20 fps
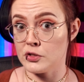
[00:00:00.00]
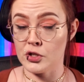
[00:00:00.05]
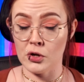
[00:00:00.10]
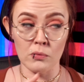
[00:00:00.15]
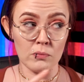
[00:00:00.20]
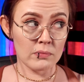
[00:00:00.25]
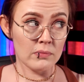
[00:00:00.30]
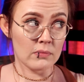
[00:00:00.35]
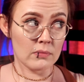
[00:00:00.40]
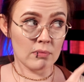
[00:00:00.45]

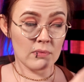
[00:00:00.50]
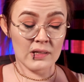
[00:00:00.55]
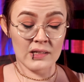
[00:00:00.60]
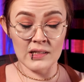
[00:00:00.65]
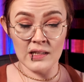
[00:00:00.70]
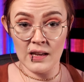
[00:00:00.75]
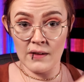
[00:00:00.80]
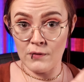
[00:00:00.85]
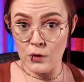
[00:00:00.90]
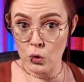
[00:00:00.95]
So
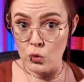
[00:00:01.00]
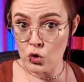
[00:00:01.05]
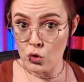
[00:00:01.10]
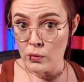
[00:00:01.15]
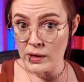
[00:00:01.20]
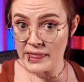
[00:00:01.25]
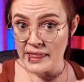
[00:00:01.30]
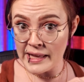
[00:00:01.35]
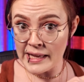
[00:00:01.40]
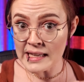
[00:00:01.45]
if you're
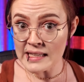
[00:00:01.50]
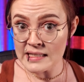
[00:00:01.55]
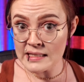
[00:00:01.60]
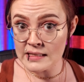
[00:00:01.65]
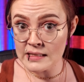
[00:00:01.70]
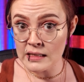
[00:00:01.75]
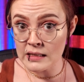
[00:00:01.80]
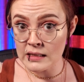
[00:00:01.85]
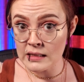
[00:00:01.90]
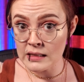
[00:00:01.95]
doing
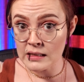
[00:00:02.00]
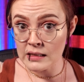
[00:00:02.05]
this,